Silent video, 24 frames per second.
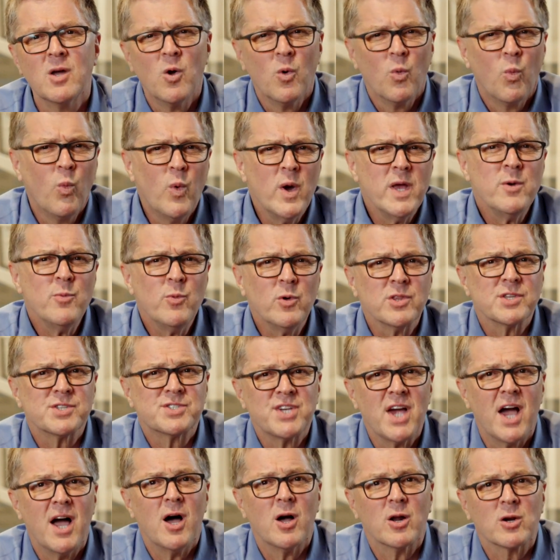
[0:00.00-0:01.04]
When will the
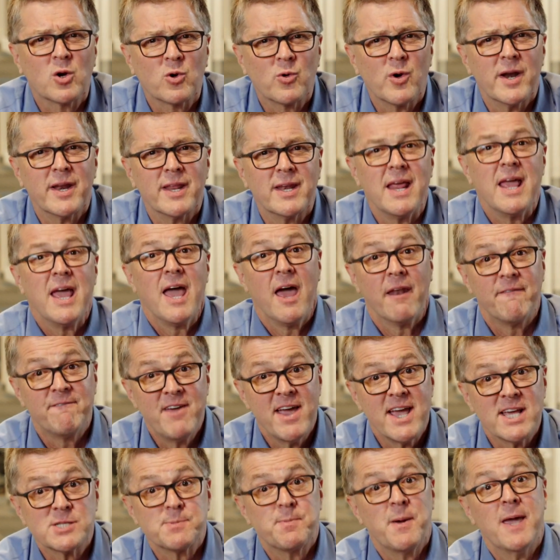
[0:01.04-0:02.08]
child credit
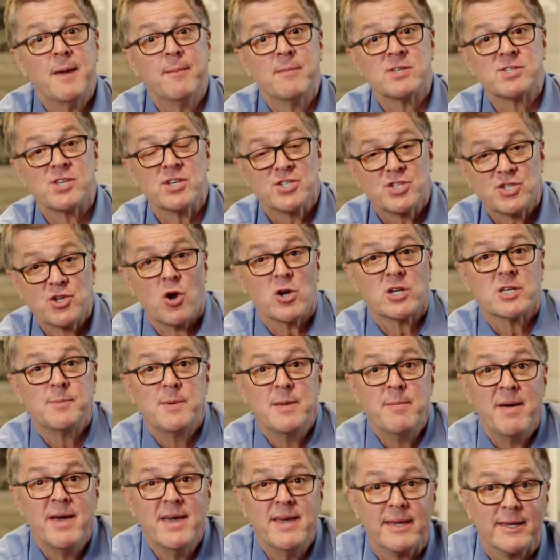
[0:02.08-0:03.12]
advance payments start to be
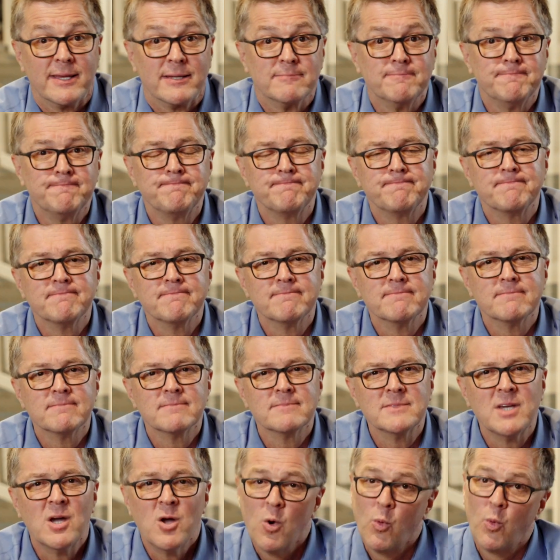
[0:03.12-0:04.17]
made?
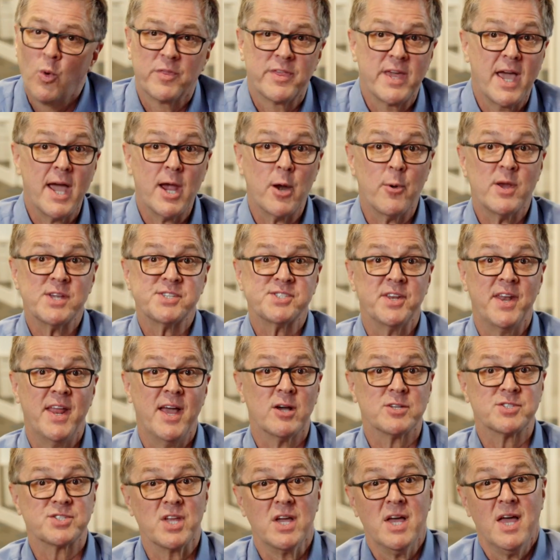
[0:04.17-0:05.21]
Well, the IRS
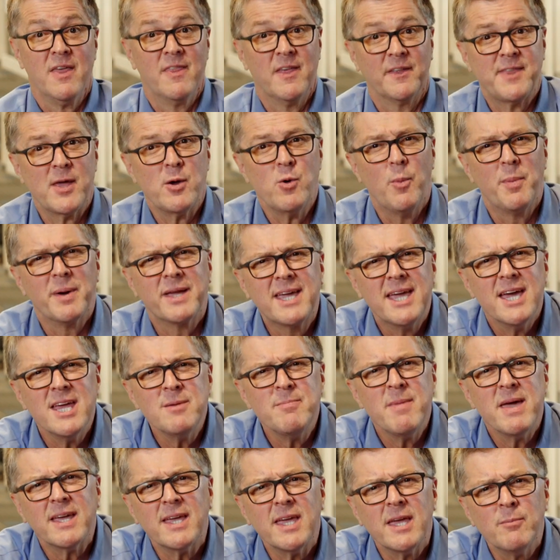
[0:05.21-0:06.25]
announced that they will begin
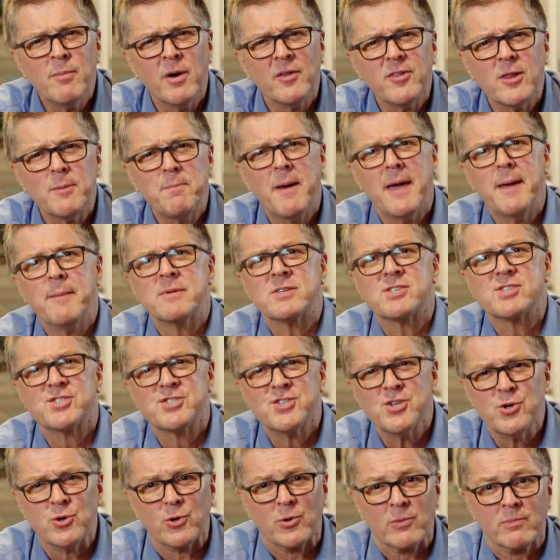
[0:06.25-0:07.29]
making monthly payments
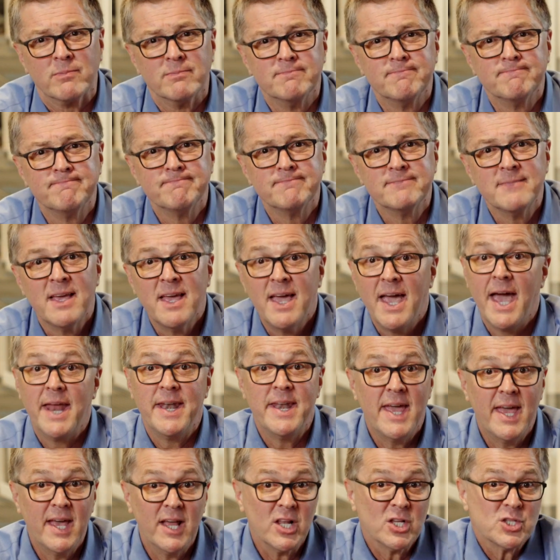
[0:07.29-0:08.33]
soon, and
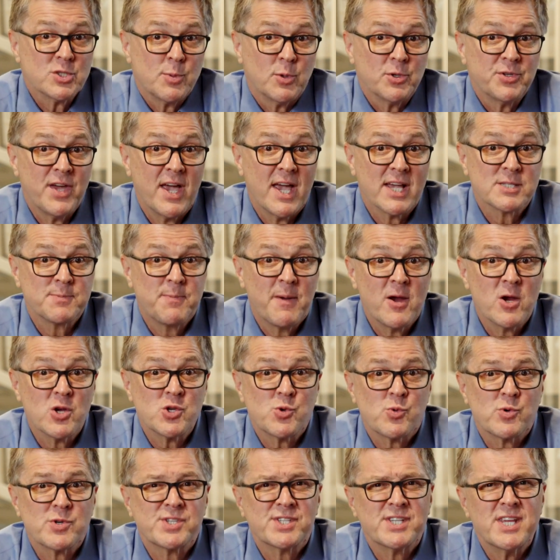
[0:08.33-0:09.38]
eligible taxpayers
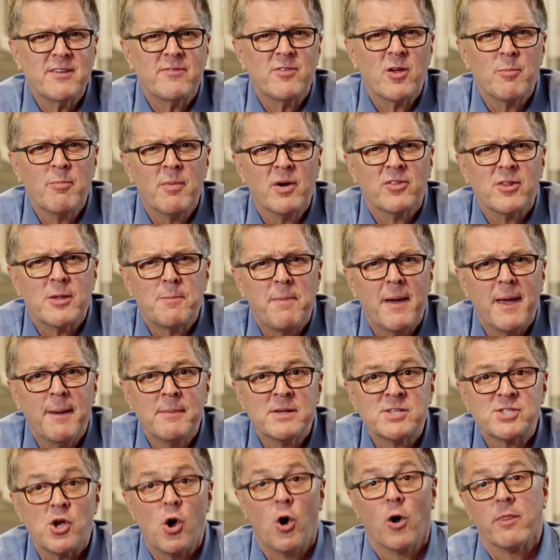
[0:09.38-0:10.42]
will receive their monthly
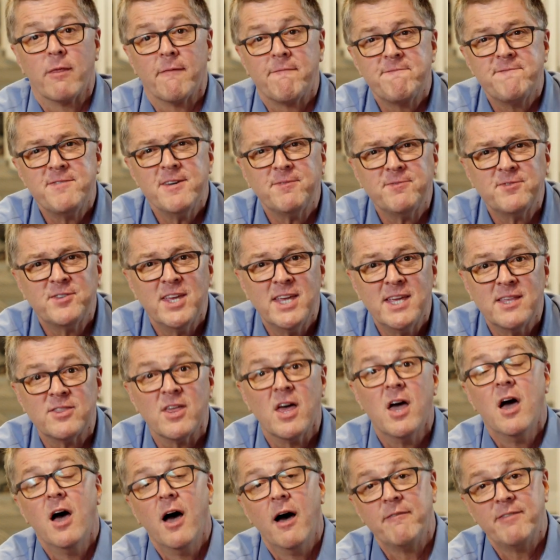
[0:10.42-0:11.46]
payments on the 15th
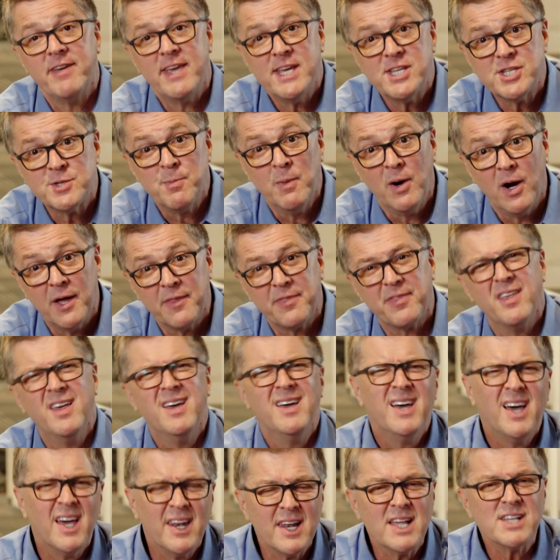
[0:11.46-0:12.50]
of each month
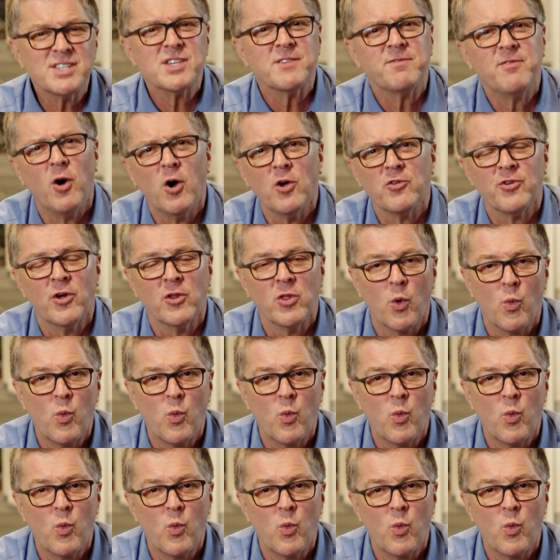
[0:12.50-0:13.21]
unless it falls on the